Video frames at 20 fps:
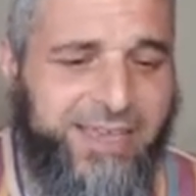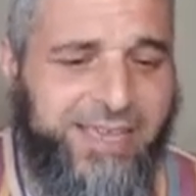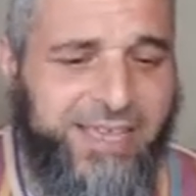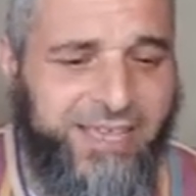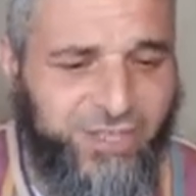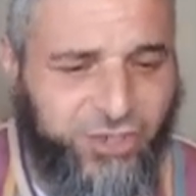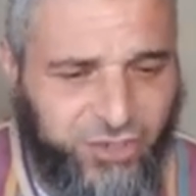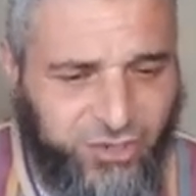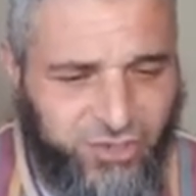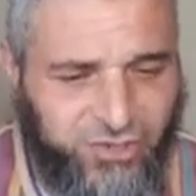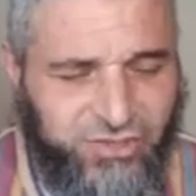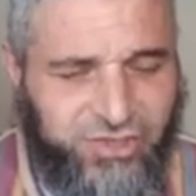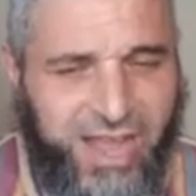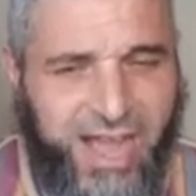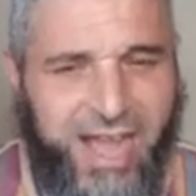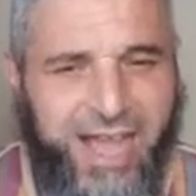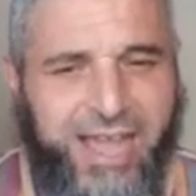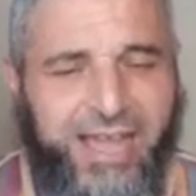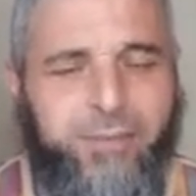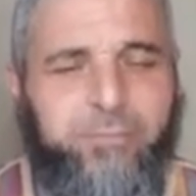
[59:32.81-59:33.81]
Eastern
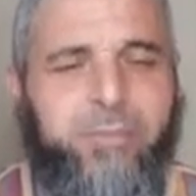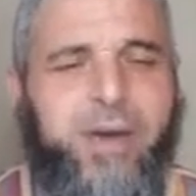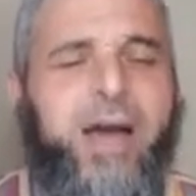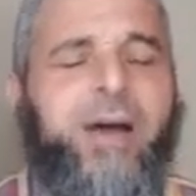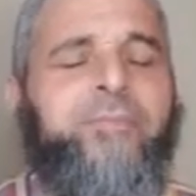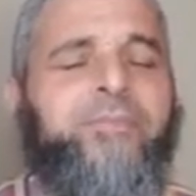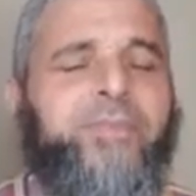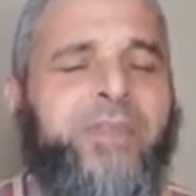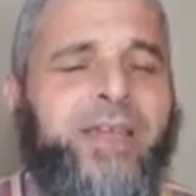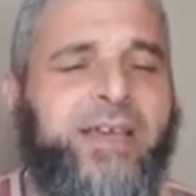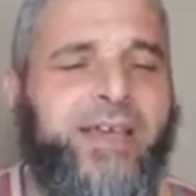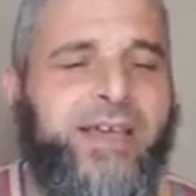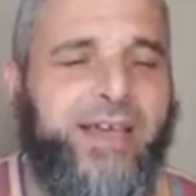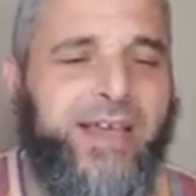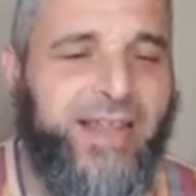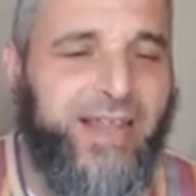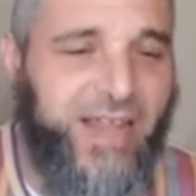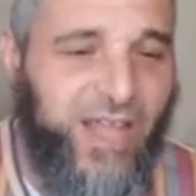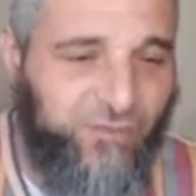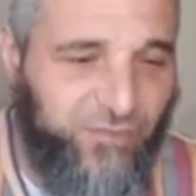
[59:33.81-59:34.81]
Time,
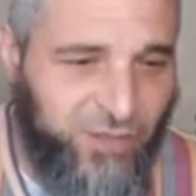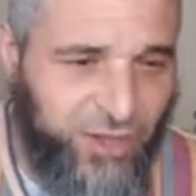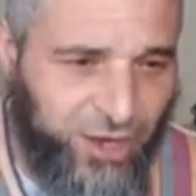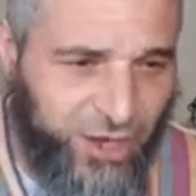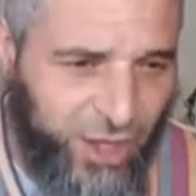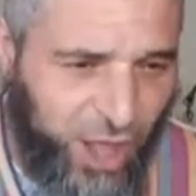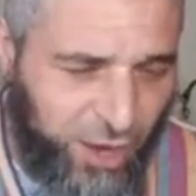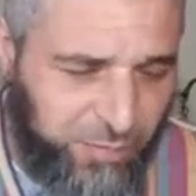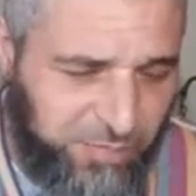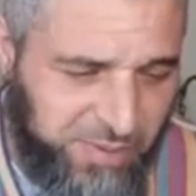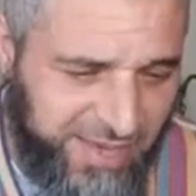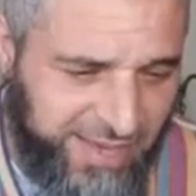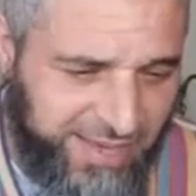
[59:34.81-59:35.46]
11 o'clock